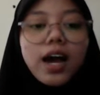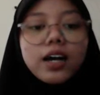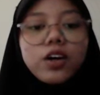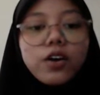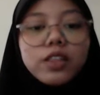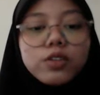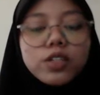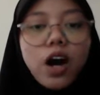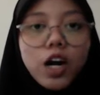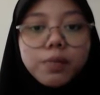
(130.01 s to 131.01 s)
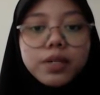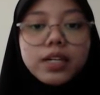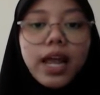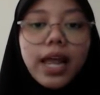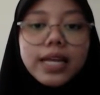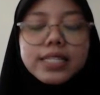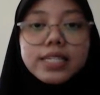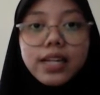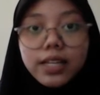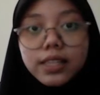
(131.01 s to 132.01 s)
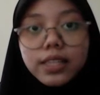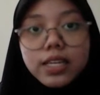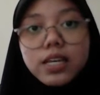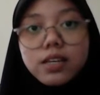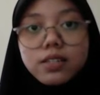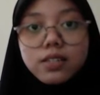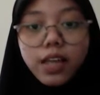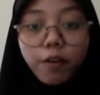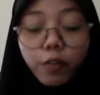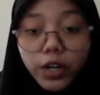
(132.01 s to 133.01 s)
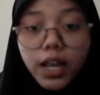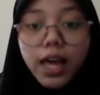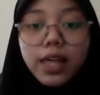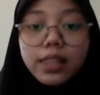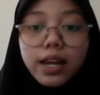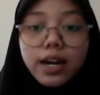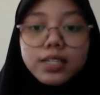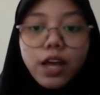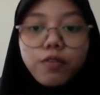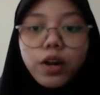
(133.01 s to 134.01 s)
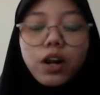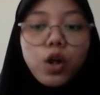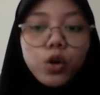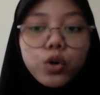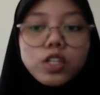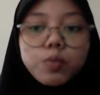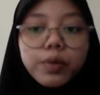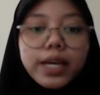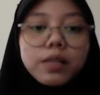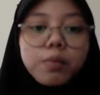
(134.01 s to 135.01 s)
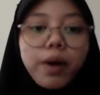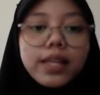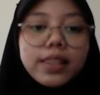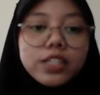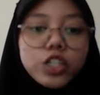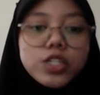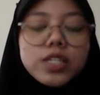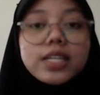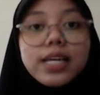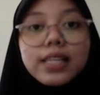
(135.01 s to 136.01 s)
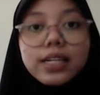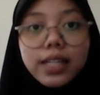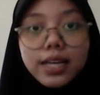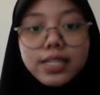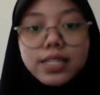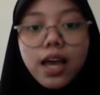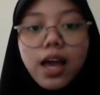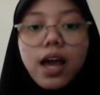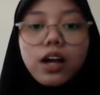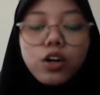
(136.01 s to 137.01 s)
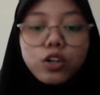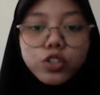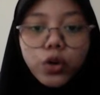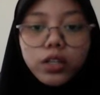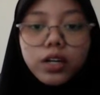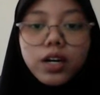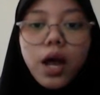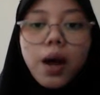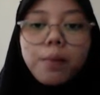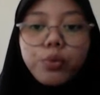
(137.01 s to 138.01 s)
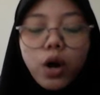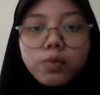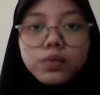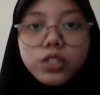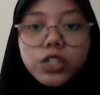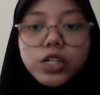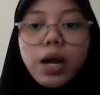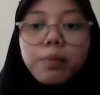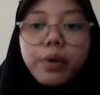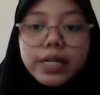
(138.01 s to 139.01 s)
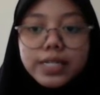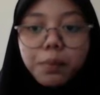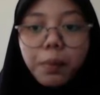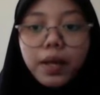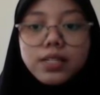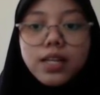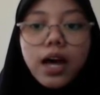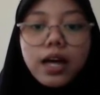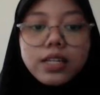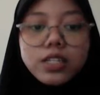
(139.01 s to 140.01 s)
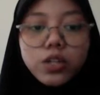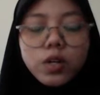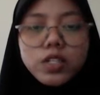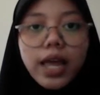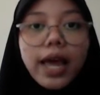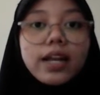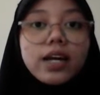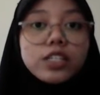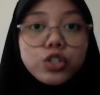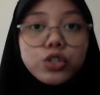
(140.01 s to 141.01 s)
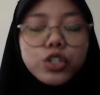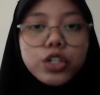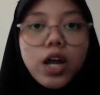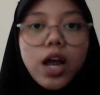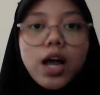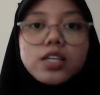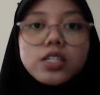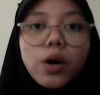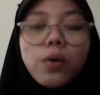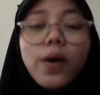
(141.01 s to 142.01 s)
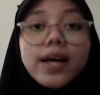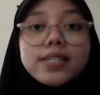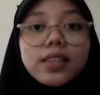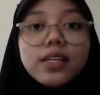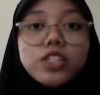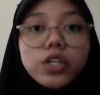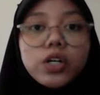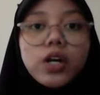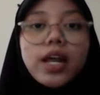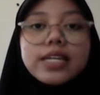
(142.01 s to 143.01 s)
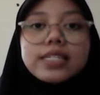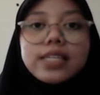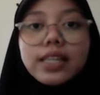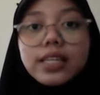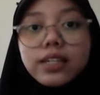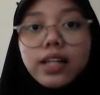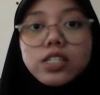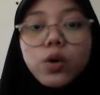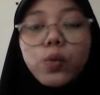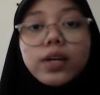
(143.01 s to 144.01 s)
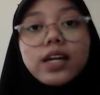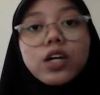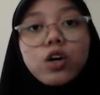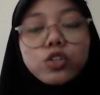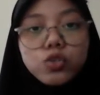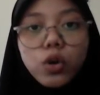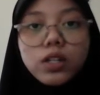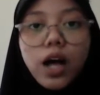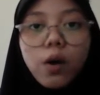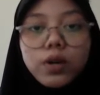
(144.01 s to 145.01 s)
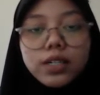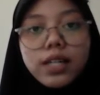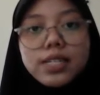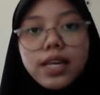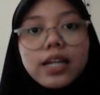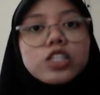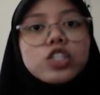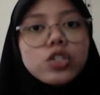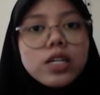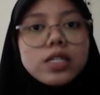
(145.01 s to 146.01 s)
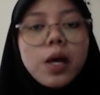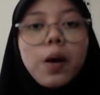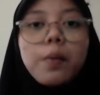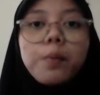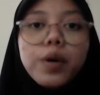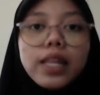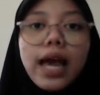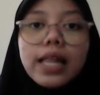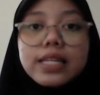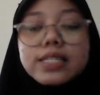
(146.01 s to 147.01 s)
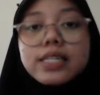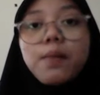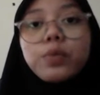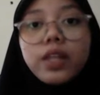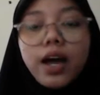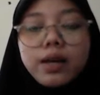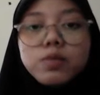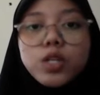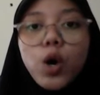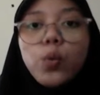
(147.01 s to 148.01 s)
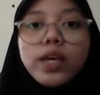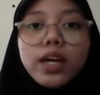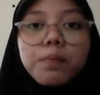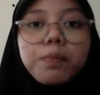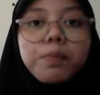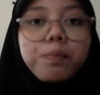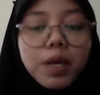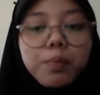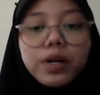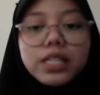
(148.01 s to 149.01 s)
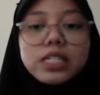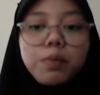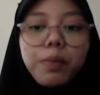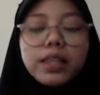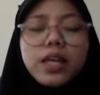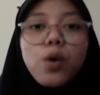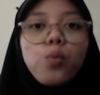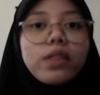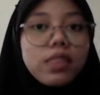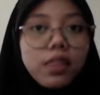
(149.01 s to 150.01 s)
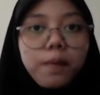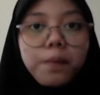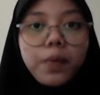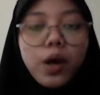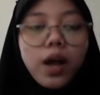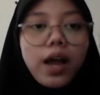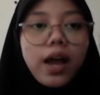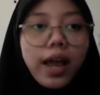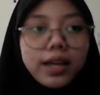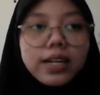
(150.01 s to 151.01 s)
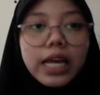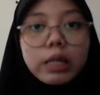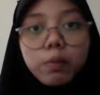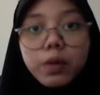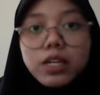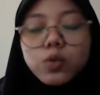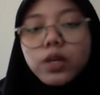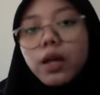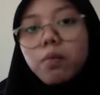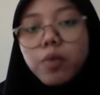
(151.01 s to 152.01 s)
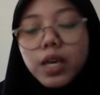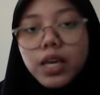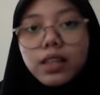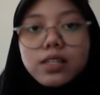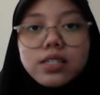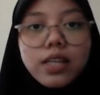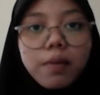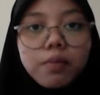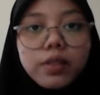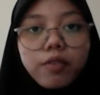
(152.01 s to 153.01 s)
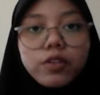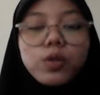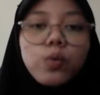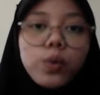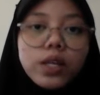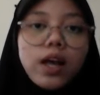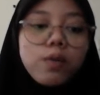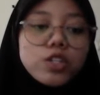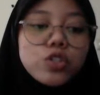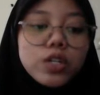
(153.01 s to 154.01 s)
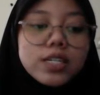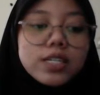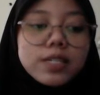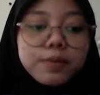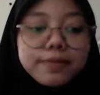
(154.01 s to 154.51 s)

according to the Harmer 1897, there are several roles played by teachers inside the class: controller, prompter, participants, resource, and a tutor. So, as a teacher, inside the class, we can control our class and students, but at the same time, we can be participating with them. And it means we can be in the same level with our students.